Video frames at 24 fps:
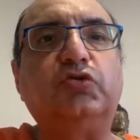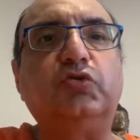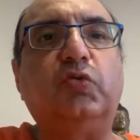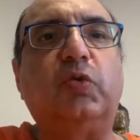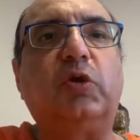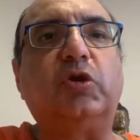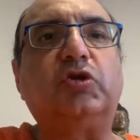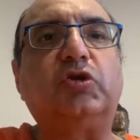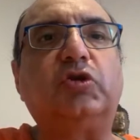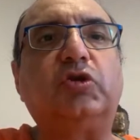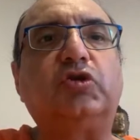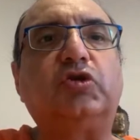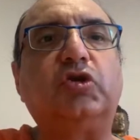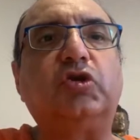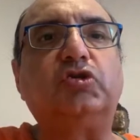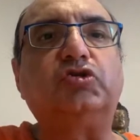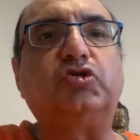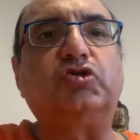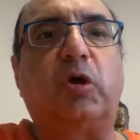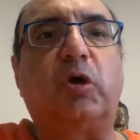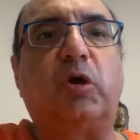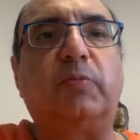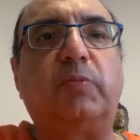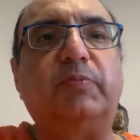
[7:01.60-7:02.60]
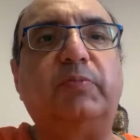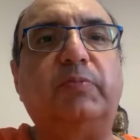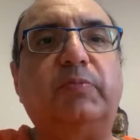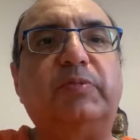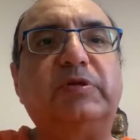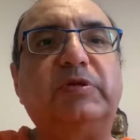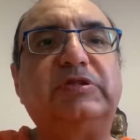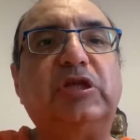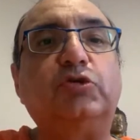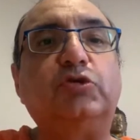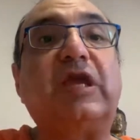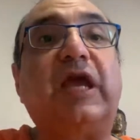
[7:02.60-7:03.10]
you what your job
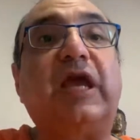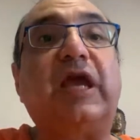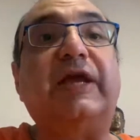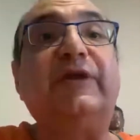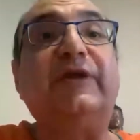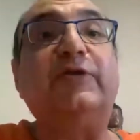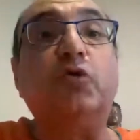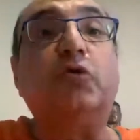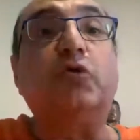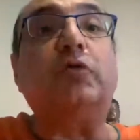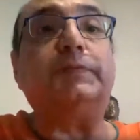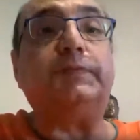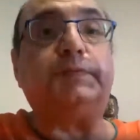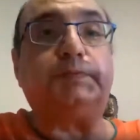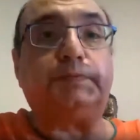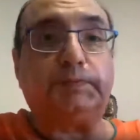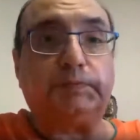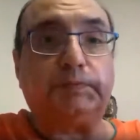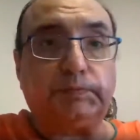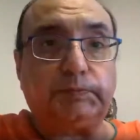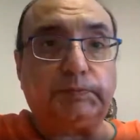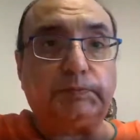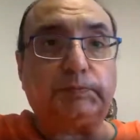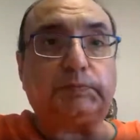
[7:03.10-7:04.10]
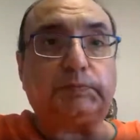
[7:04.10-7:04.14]
is and you say, I don't know.